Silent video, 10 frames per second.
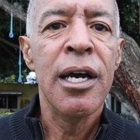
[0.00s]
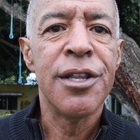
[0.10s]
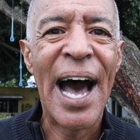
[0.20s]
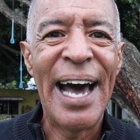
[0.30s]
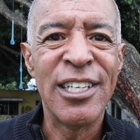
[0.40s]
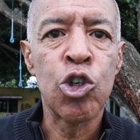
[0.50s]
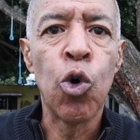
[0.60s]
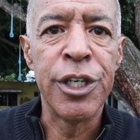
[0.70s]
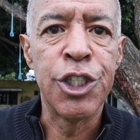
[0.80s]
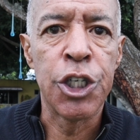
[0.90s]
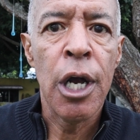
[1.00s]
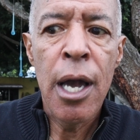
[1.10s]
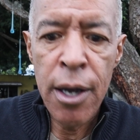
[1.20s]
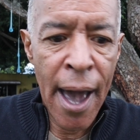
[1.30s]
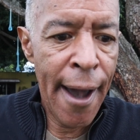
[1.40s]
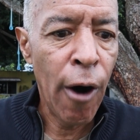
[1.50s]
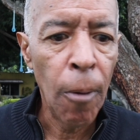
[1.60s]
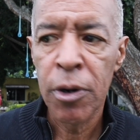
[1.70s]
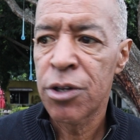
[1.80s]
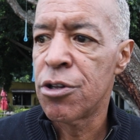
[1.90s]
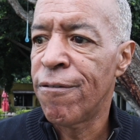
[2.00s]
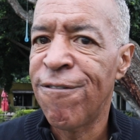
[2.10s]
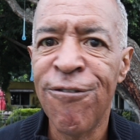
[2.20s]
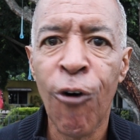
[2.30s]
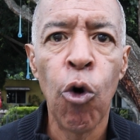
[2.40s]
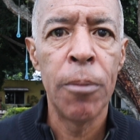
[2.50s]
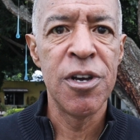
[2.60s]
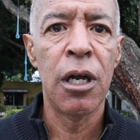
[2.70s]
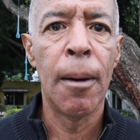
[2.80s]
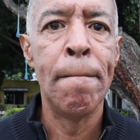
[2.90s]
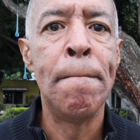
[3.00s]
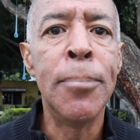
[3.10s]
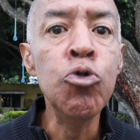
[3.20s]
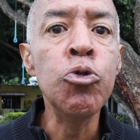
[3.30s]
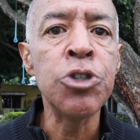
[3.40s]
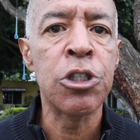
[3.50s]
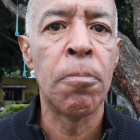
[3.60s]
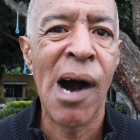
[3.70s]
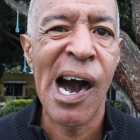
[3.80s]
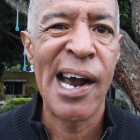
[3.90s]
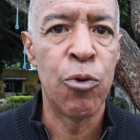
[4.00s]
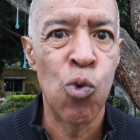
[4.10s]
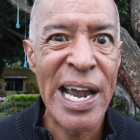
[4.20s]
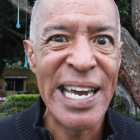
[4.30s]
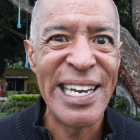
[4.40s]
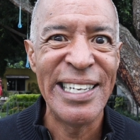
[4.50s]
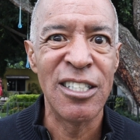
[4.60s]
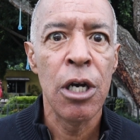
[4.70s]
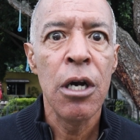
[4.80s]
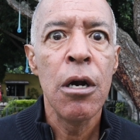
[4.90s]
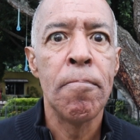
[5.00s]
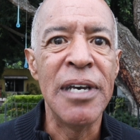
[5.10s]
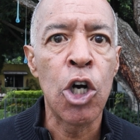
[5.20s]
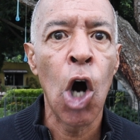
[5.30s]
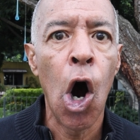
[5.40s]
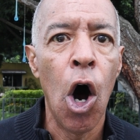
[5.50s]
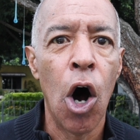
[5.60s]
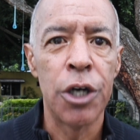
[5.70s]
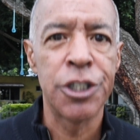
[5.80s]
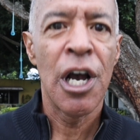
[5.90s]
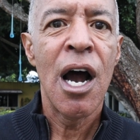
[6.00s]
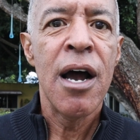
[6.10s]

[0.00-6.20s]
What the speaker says: that is going to help the formula boost my ratings because